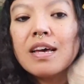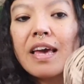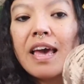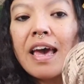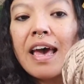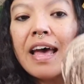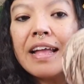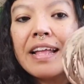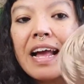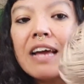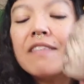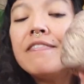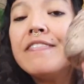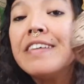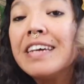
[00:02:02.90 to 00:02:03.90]
And
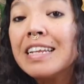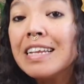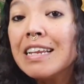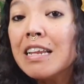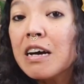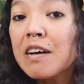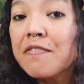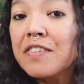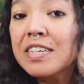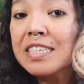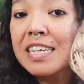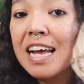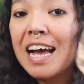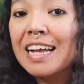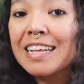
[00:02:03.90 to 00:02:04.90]
I really love
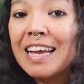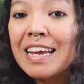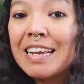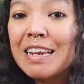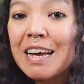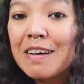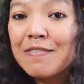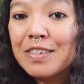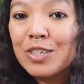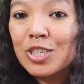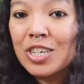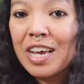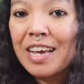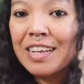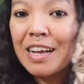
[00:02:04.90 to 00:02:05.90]
this yarn. I love the
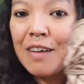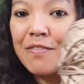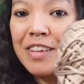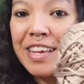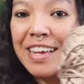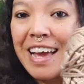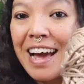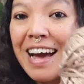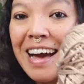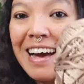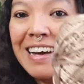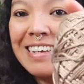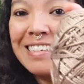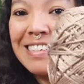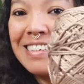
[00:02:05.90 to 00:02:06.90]
shade of the
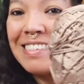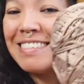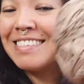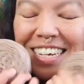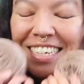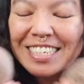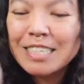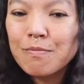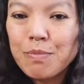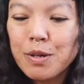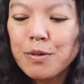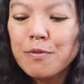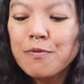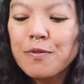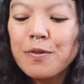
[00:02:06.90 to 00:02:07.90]
yarn. It's
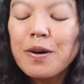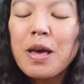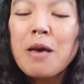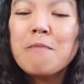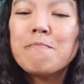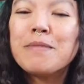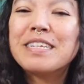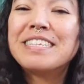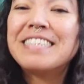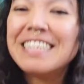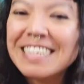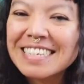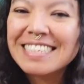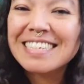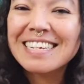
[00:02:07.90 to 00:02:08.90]
beautiful. But
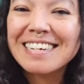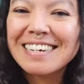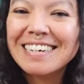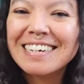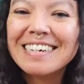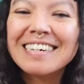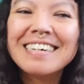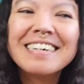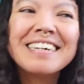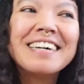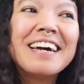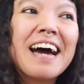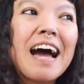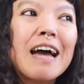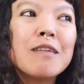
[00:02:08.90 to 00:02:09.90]
this year,
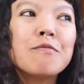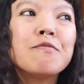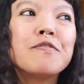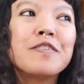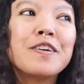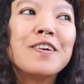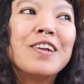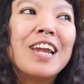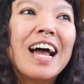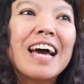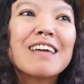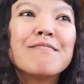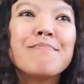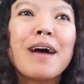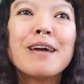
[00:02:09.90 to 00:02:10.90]
I feel
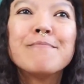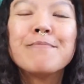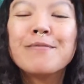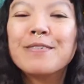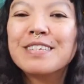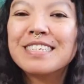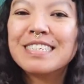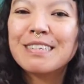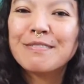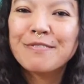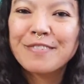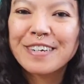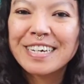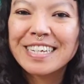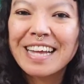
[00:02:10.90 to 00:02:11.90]
like my mood is
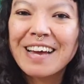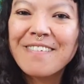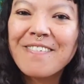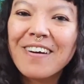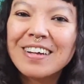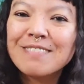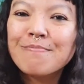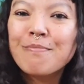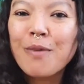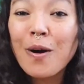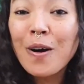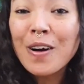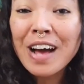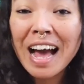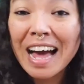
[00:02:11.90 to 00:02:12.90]
different. I want
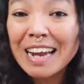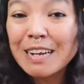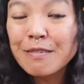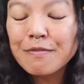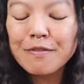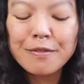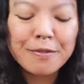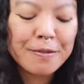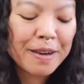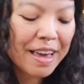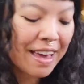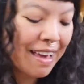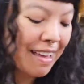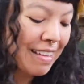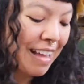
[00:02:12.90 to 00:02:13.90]
more colorful,
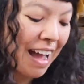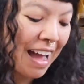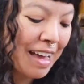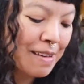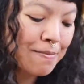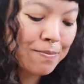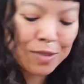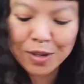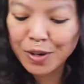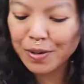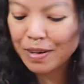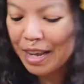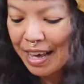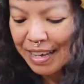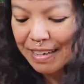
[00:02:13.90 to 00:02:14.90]
and I'm
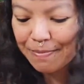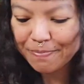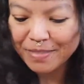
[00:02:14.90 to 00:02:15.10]
like